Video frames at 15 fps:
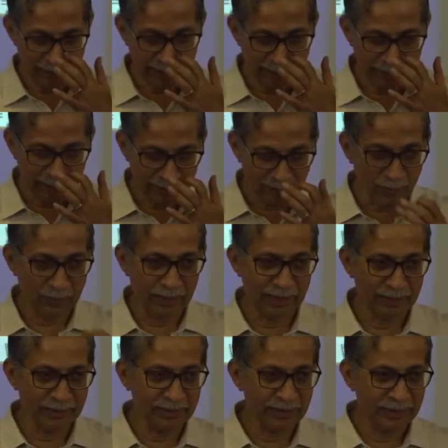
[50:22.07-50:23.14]
In other
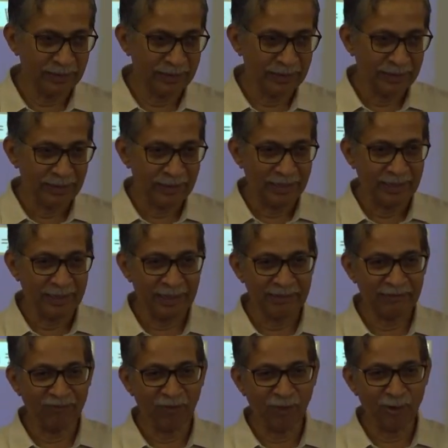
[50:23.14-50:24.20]
words,
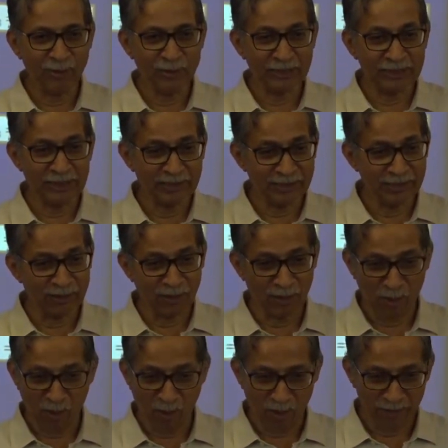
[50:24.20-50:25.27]
it follows a certain
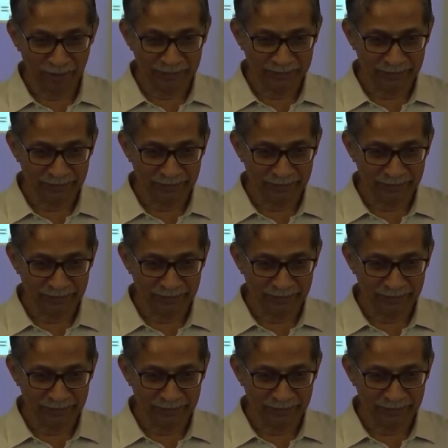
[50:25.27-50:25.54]
law.